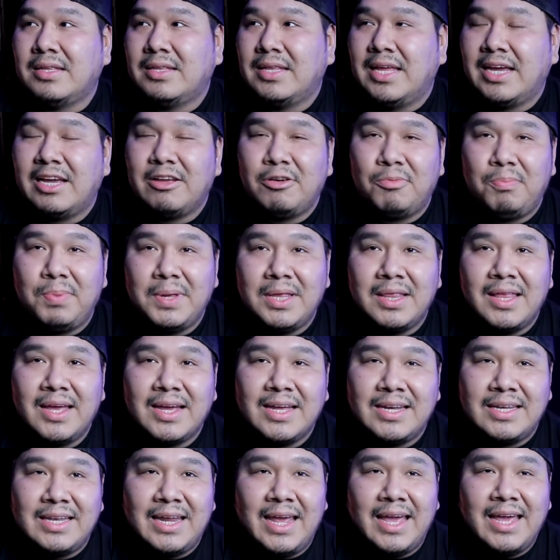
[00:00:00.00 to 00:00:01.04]
Like, it would be like a
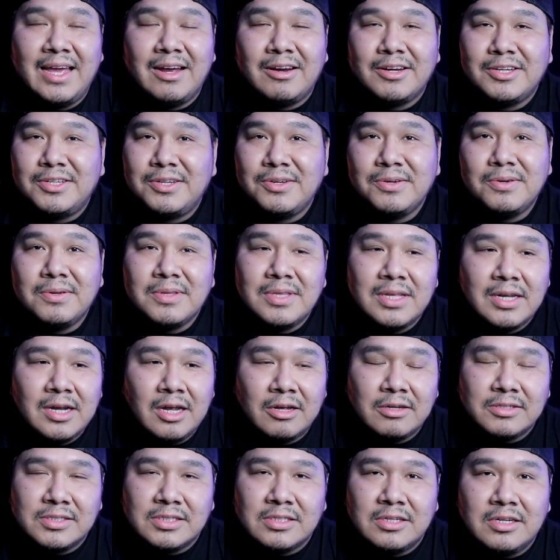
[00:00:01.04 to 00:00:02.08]
day or two, then
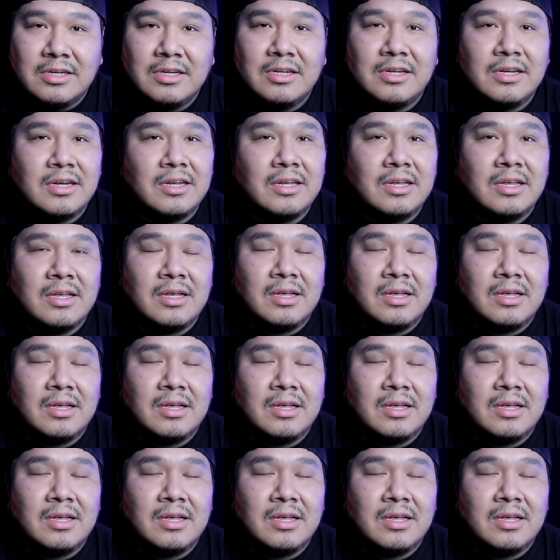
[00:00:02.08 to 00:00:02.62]
I was good.